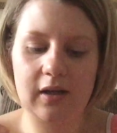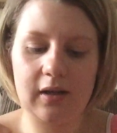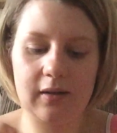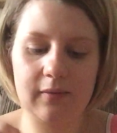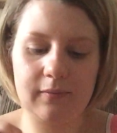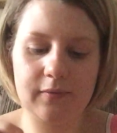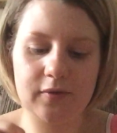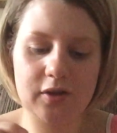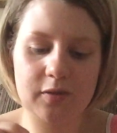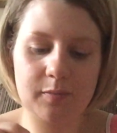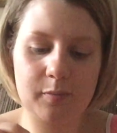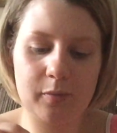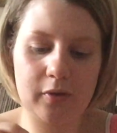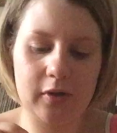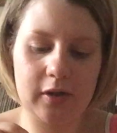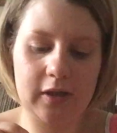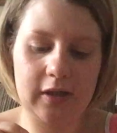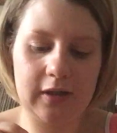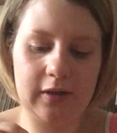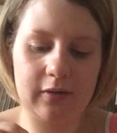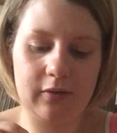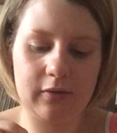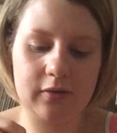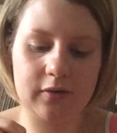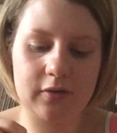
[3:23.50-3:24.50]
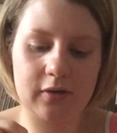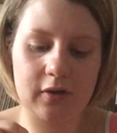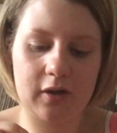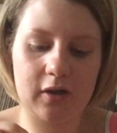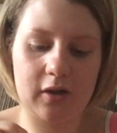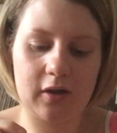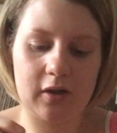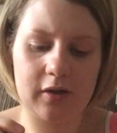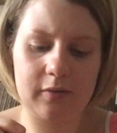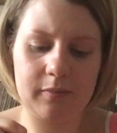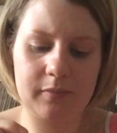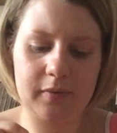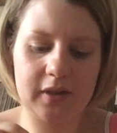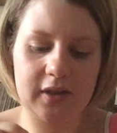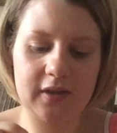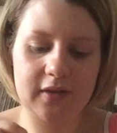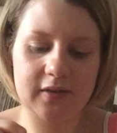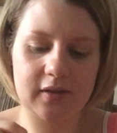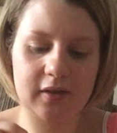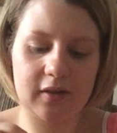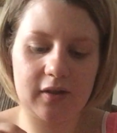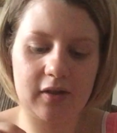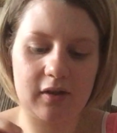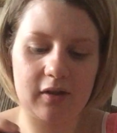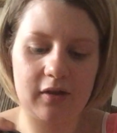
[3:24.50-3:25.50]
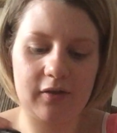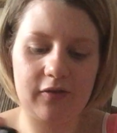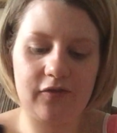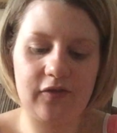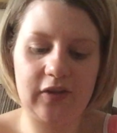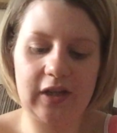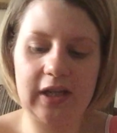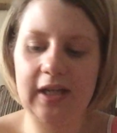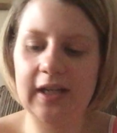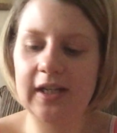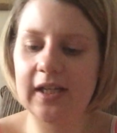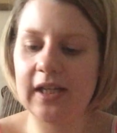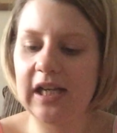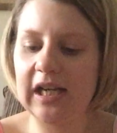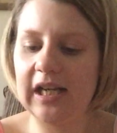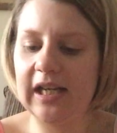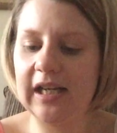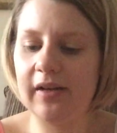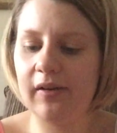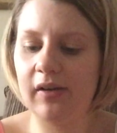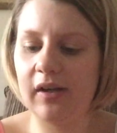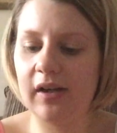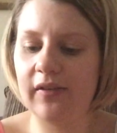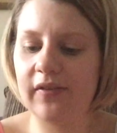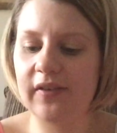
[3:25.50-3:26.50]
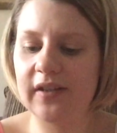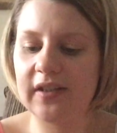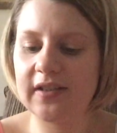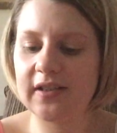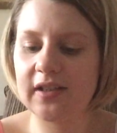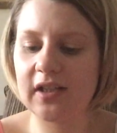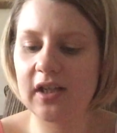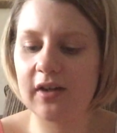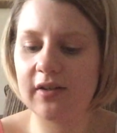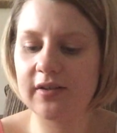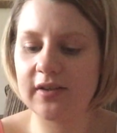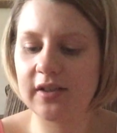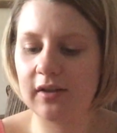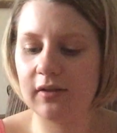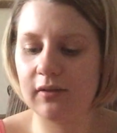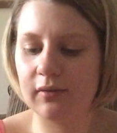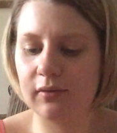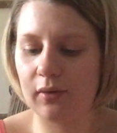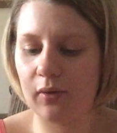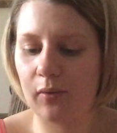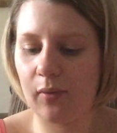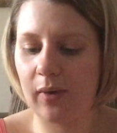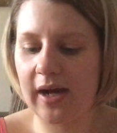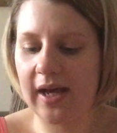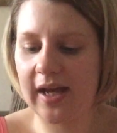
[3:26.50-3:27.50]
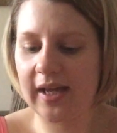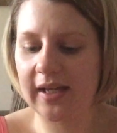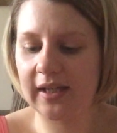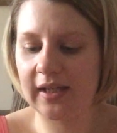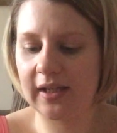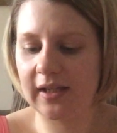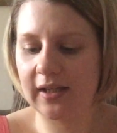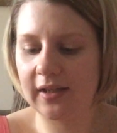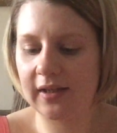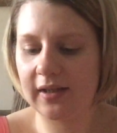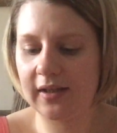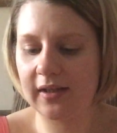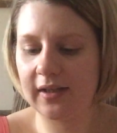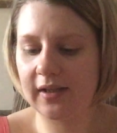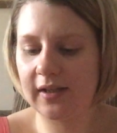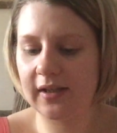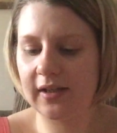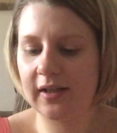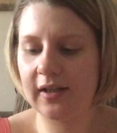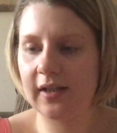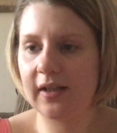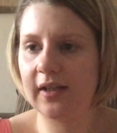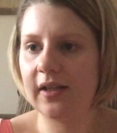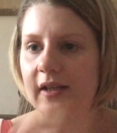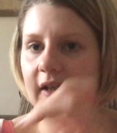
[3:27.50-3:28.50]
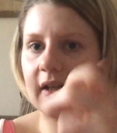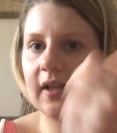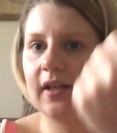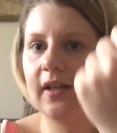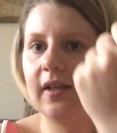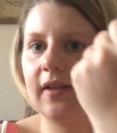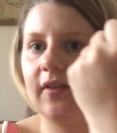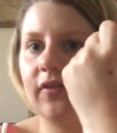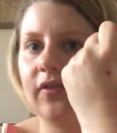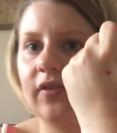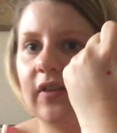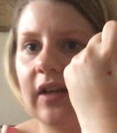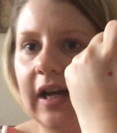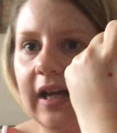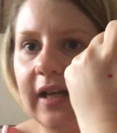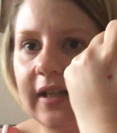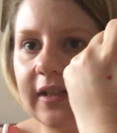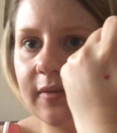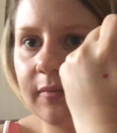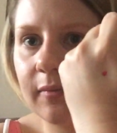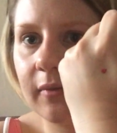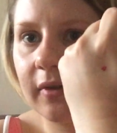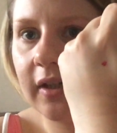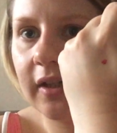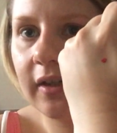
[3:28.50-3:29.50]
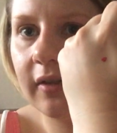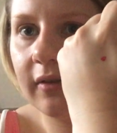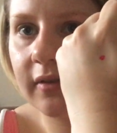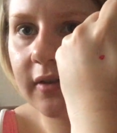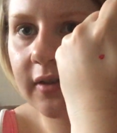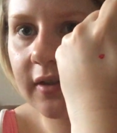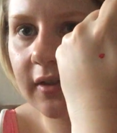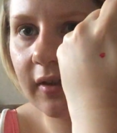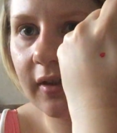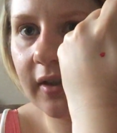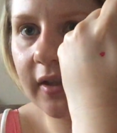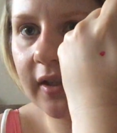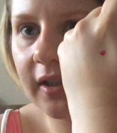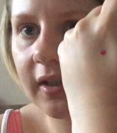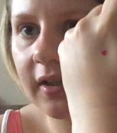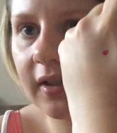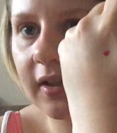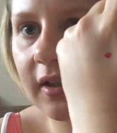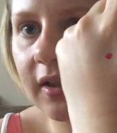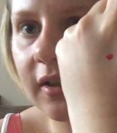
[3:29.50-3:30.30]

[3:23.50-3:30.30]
I'm just putting a little dot on because I got a feeling a little of this goes a long way. That is what it looks like.